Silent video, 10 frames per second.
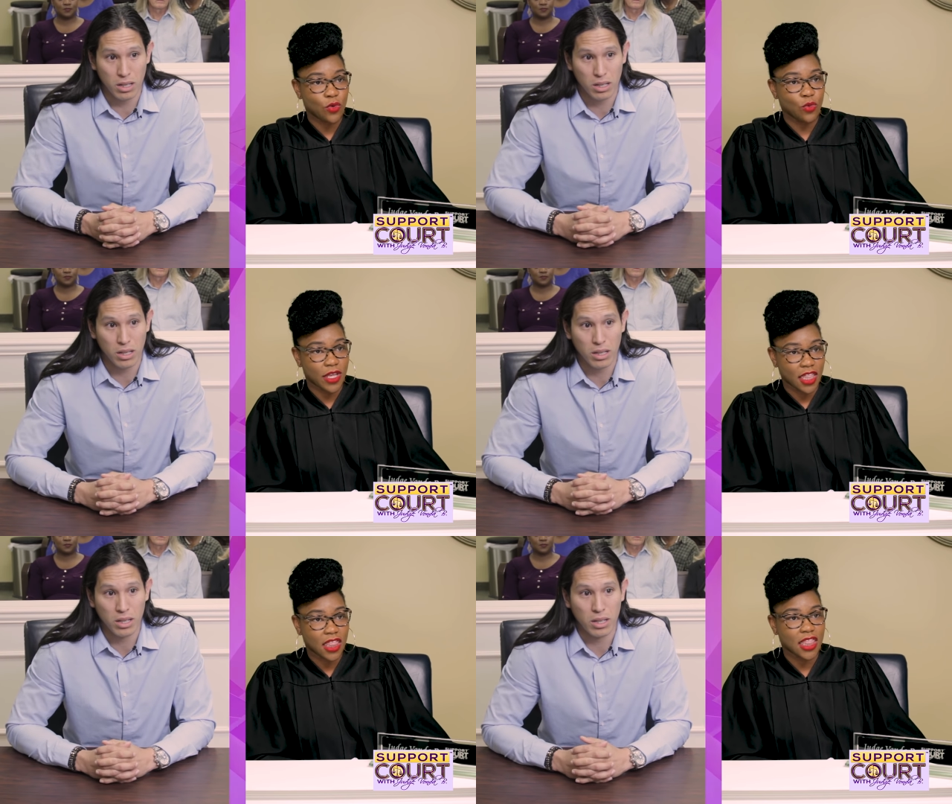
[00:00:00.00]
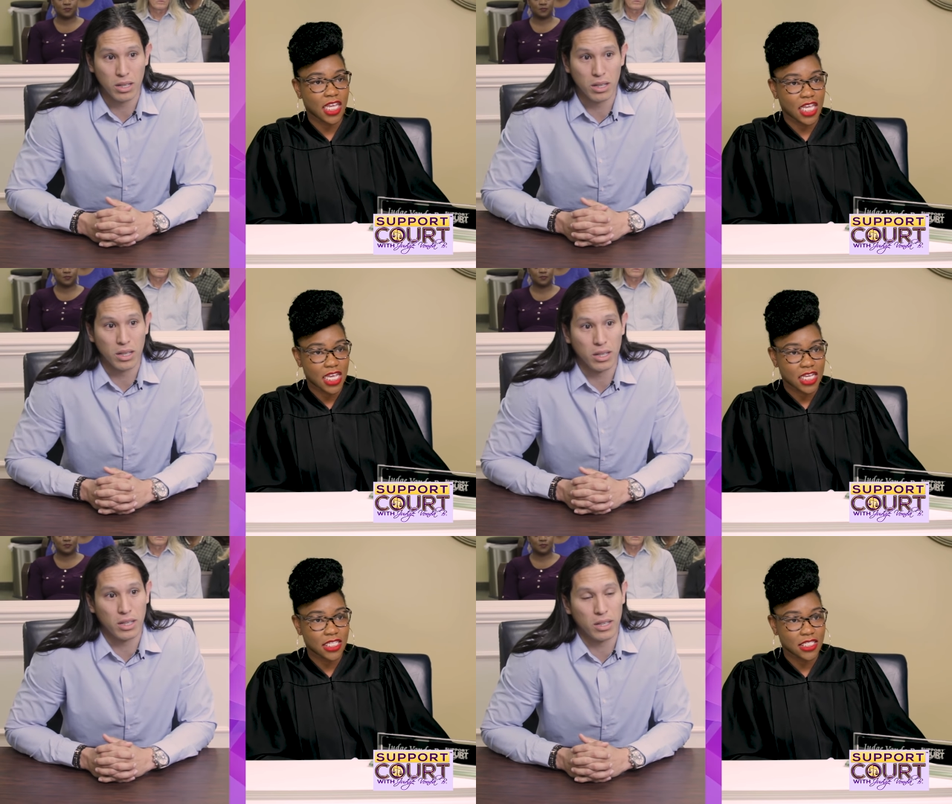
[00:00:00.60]
Speaker 1: with the
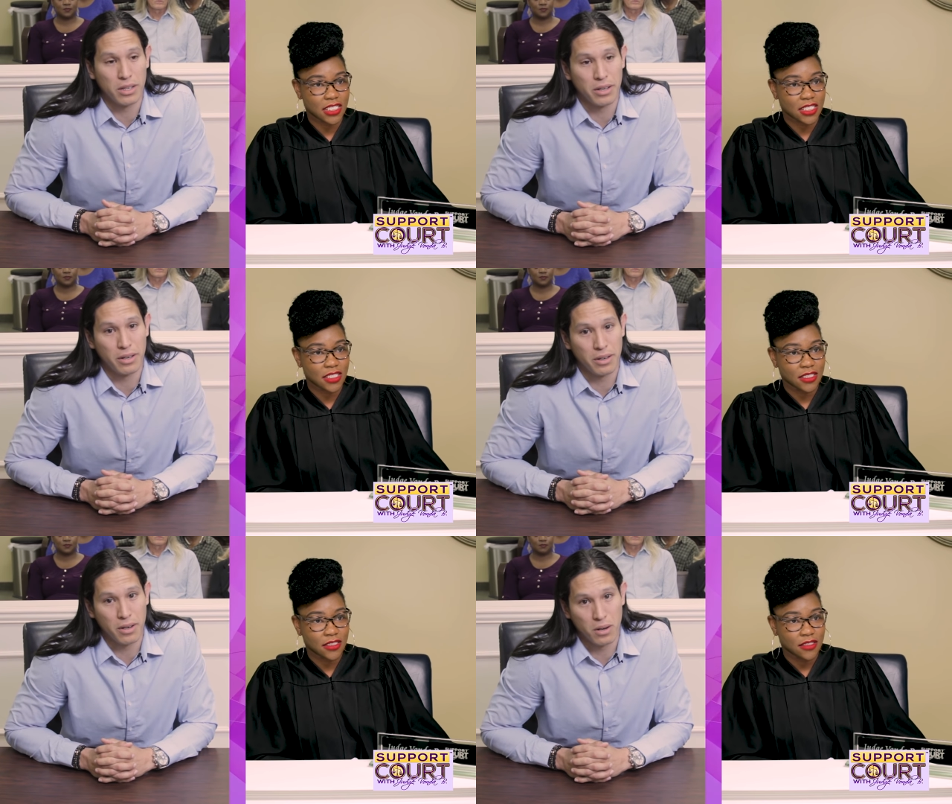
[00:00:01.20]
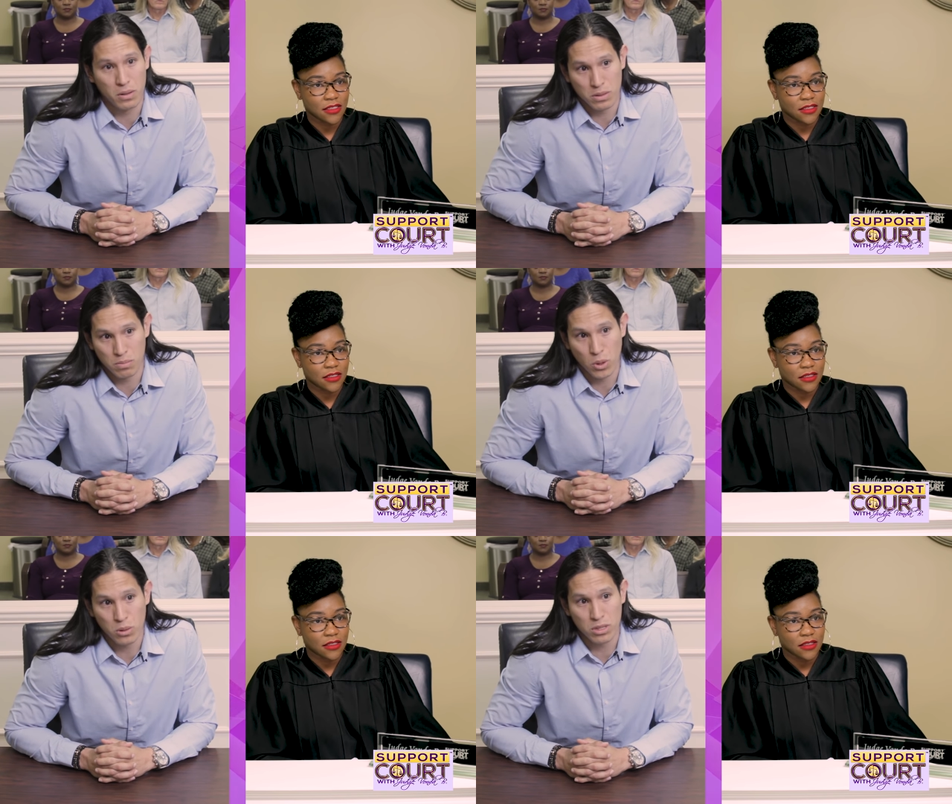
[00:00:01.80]
kids?
Speaker 2: No, it's
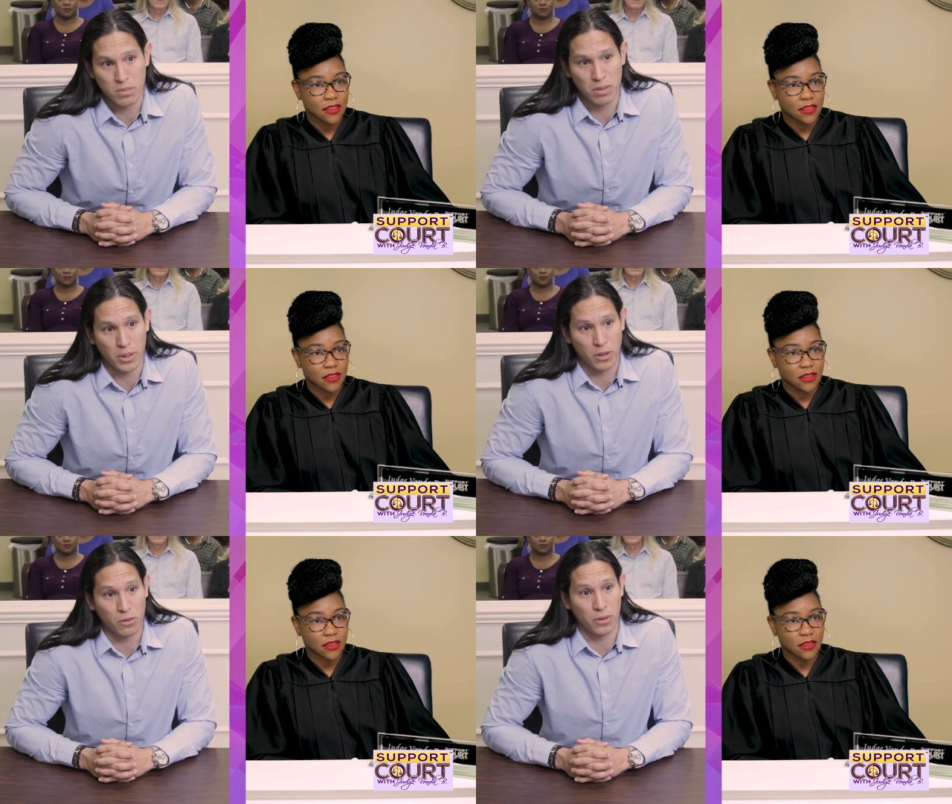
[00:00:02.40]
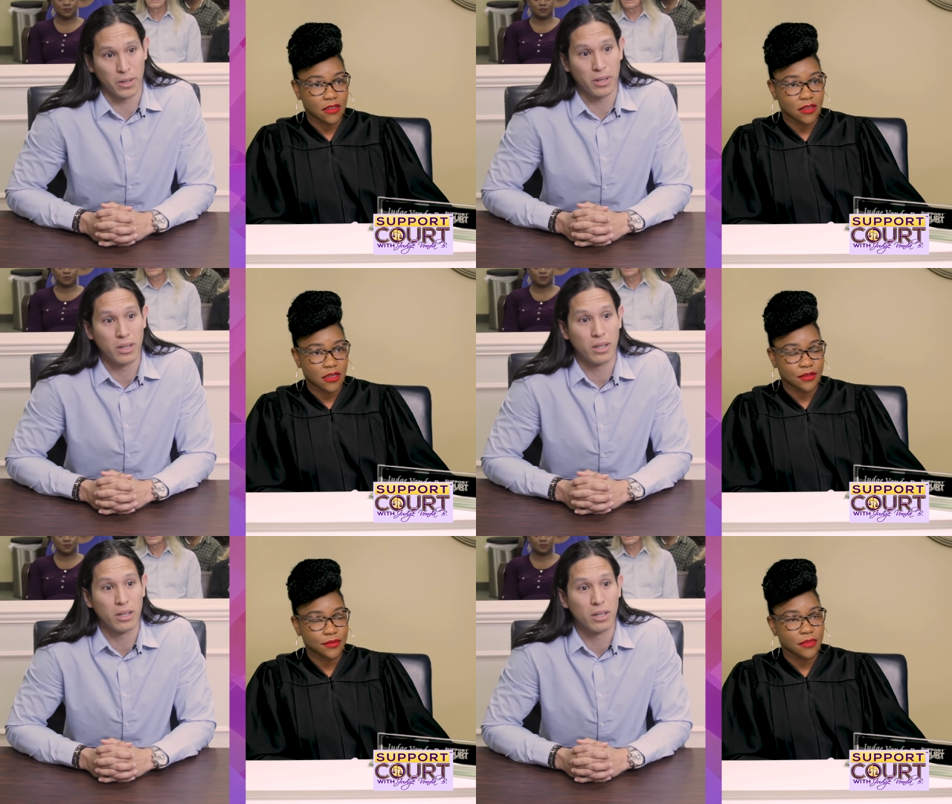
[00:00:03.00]
mostly me and my girlfriend.
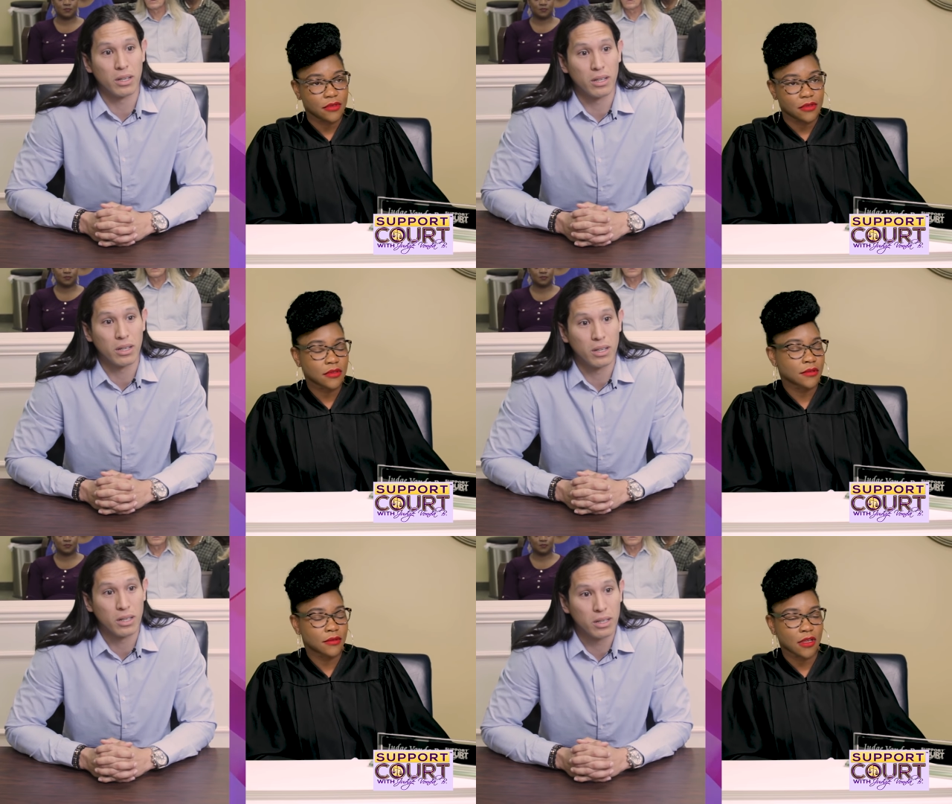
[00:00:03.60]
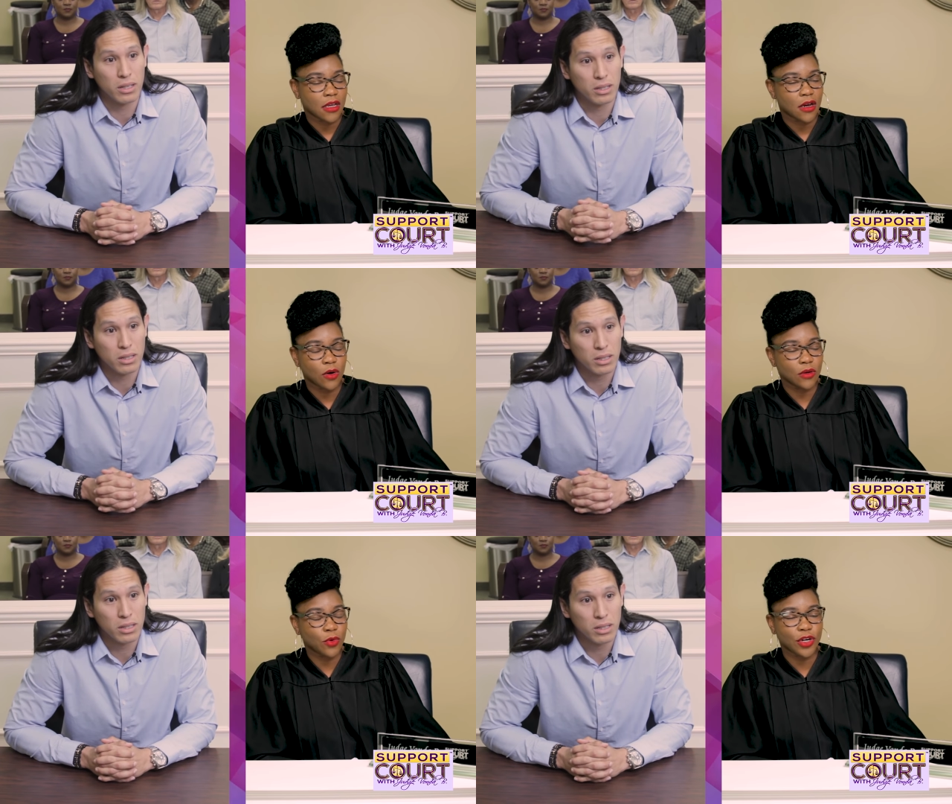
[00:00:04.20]

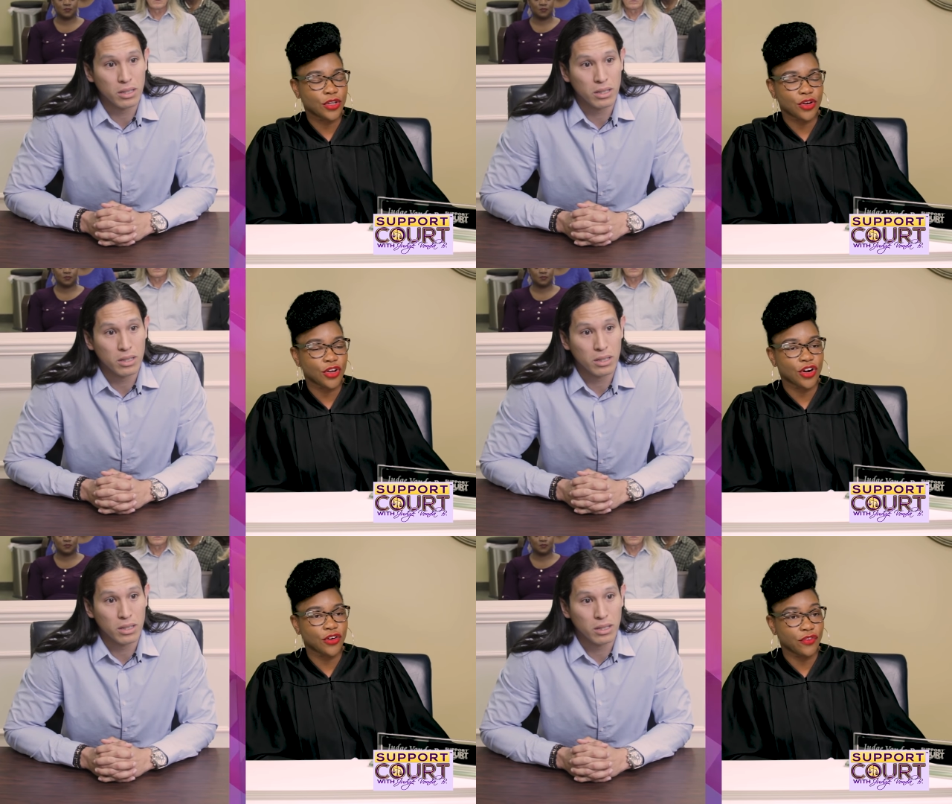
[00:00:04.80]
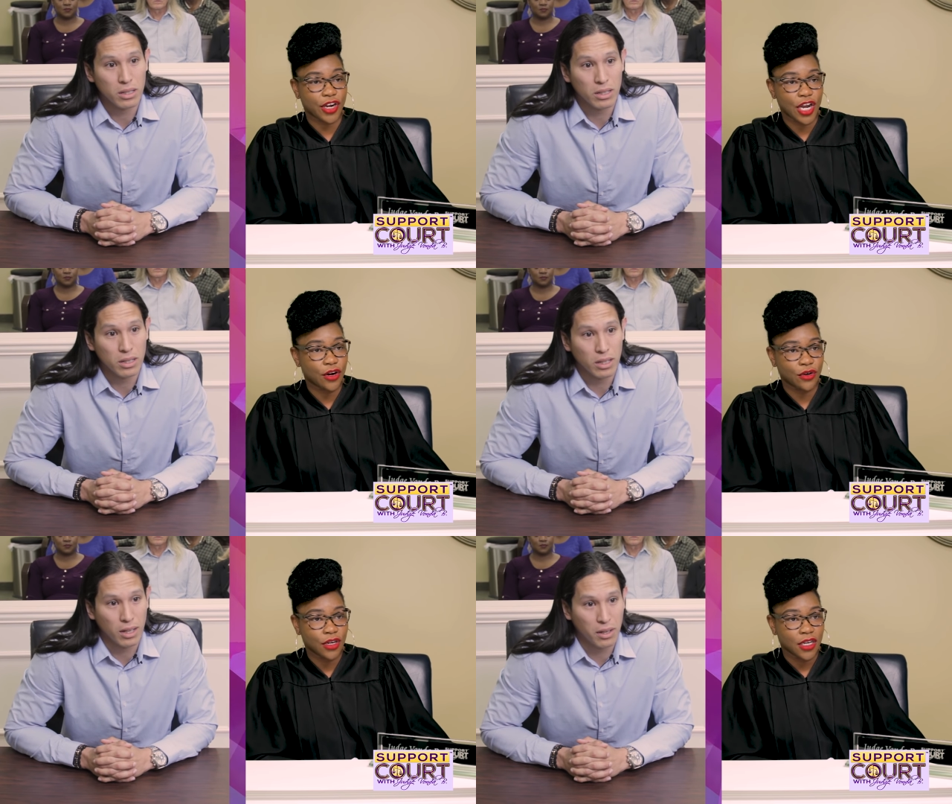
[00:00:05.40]
Speaker 1: Where do you and your girlfriend go?
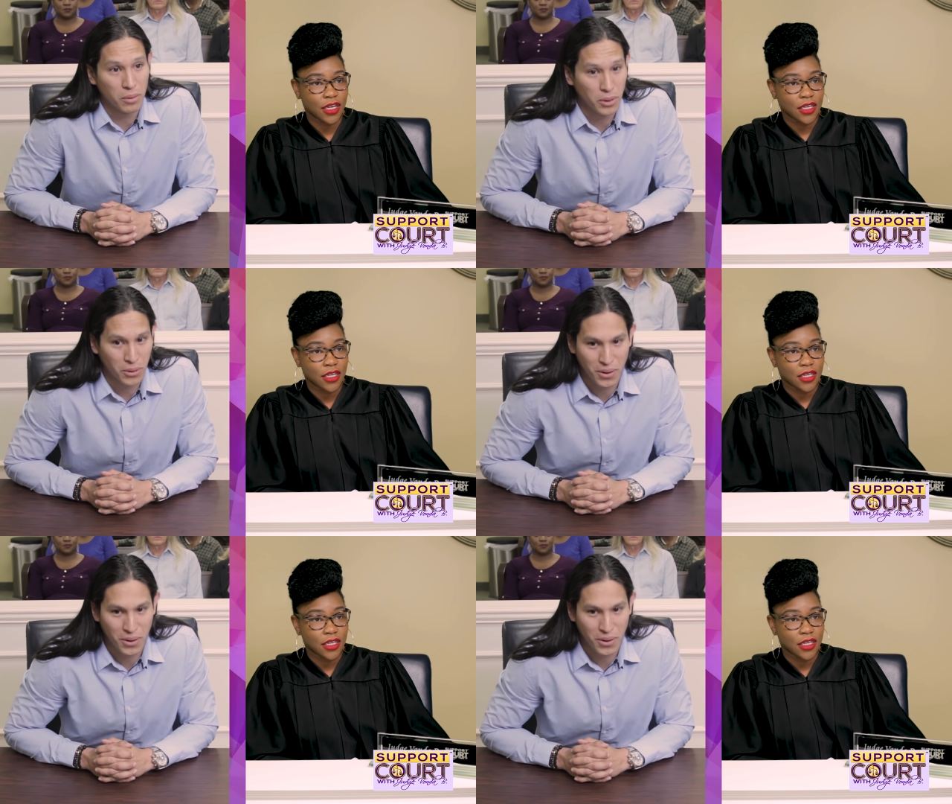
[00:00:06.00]
Speaker 2: Uh, we go.